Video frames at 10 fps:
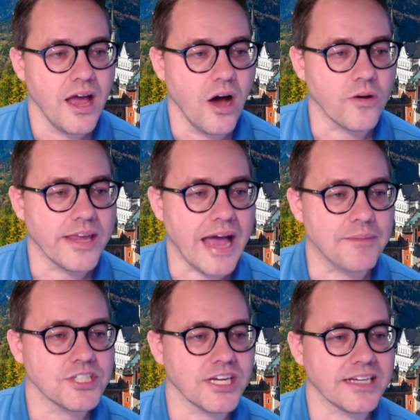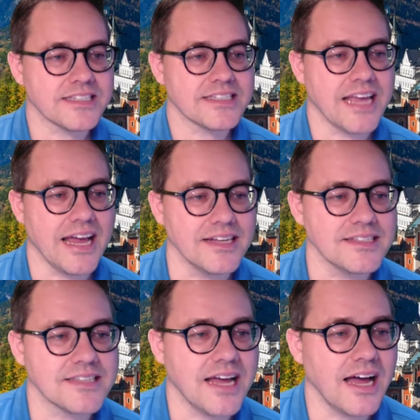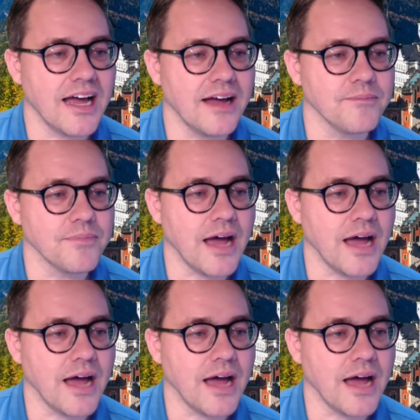Okay, Abhishek says, um,